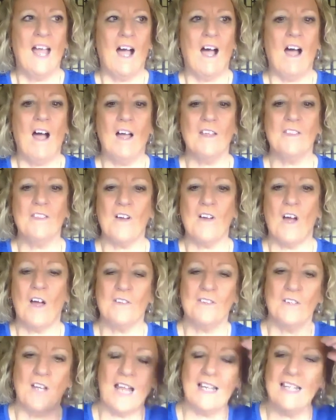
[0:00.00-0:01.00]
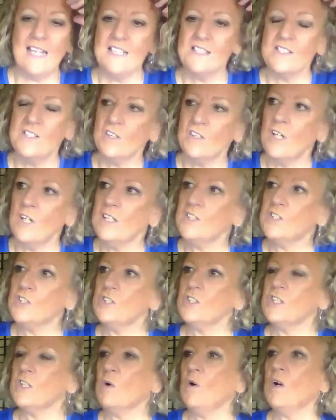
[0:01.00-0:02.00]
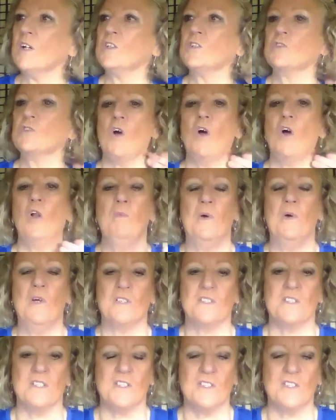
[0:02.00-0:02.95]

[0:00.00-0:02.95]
and he's usually quite a droll person,